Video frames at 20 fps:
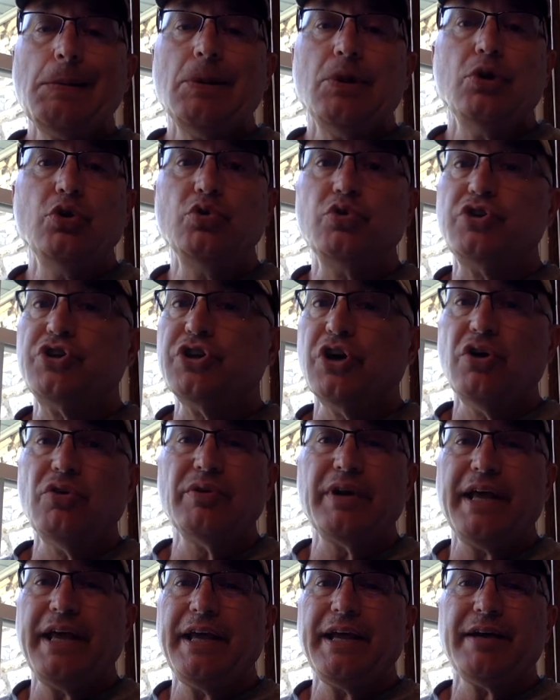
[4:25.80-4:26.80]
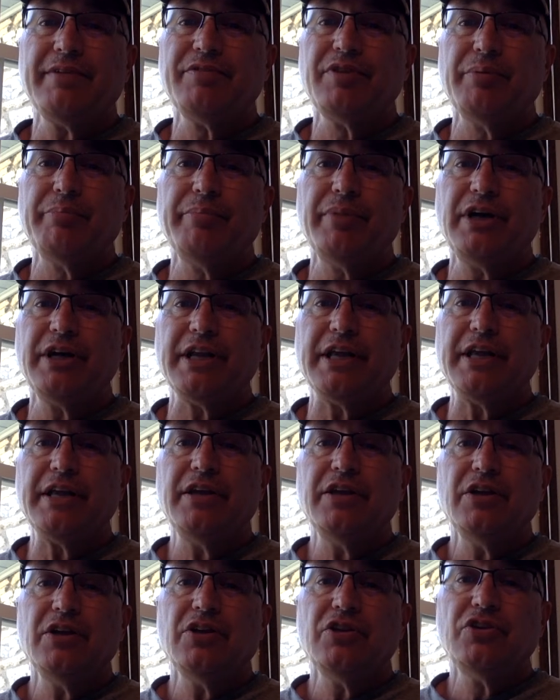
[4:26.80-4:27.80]
who don't have the
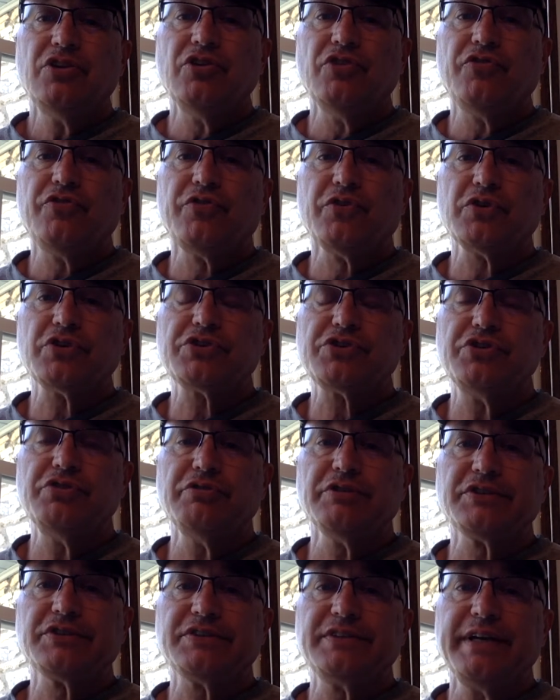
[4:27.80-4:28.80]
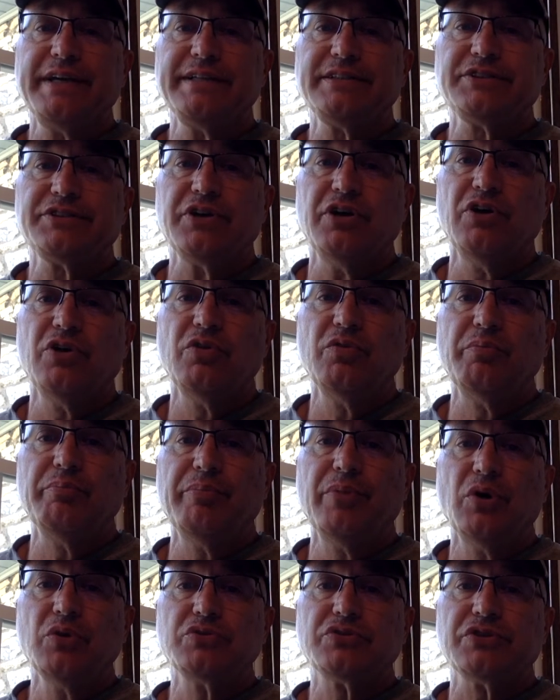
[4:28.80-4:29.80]
money. The first two estates own
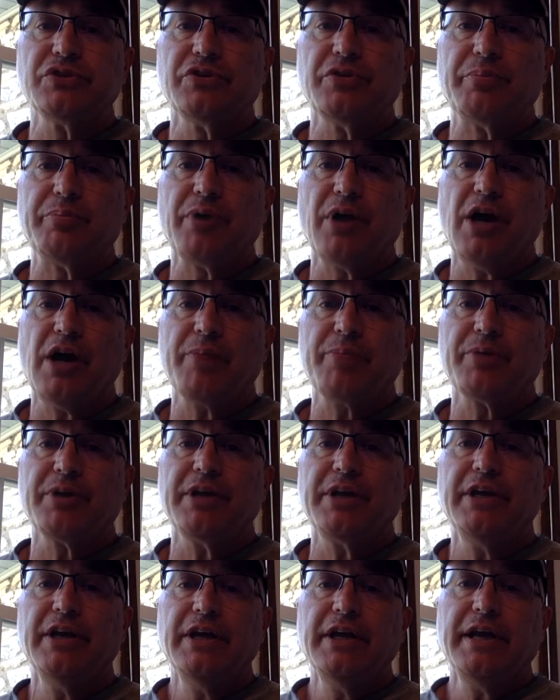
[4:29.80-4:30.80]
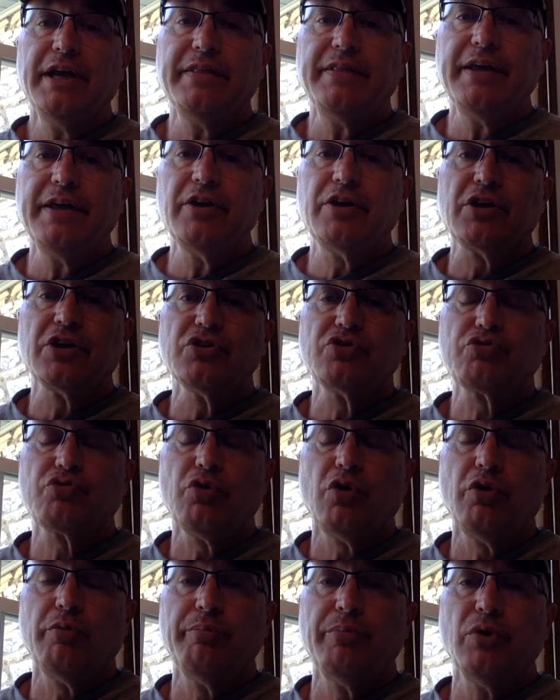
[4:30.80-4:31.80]
most of the property and they
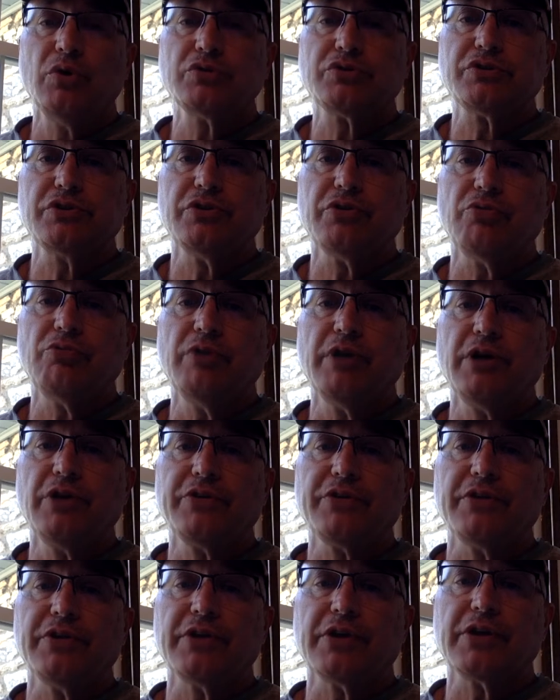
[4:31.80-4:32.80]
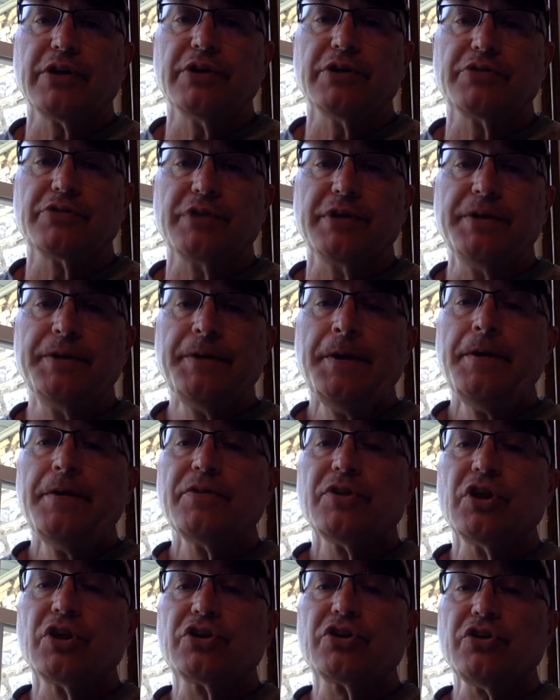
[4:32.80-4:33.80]
control most of the wealth in the country.
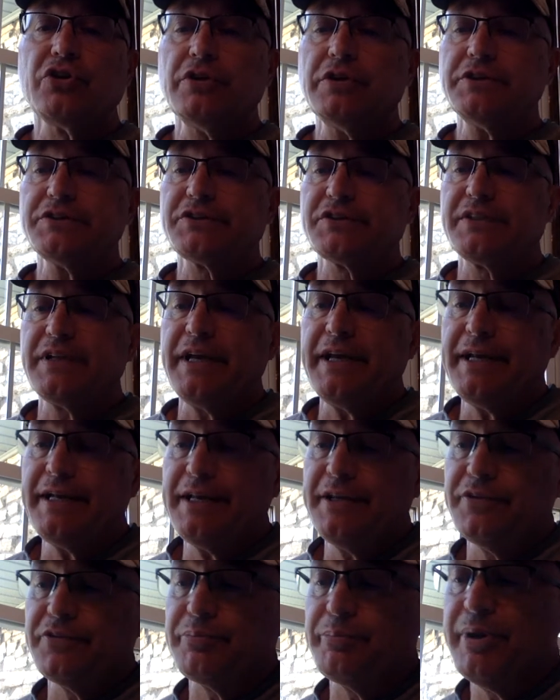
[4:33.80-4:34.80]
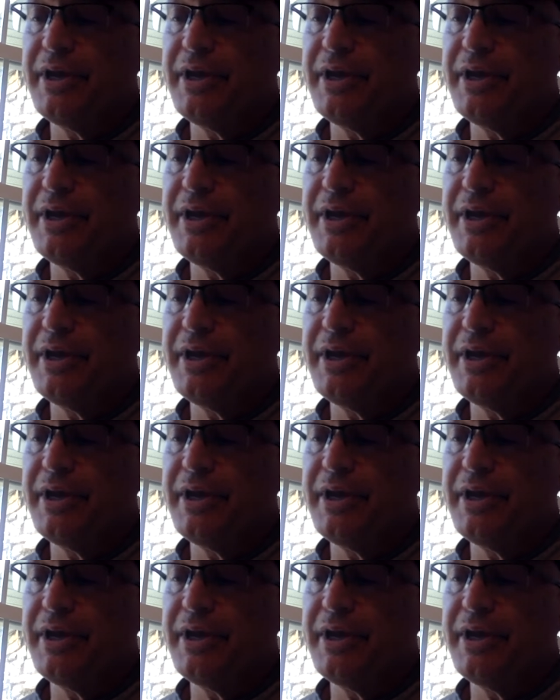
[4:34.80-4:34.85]
The third estate is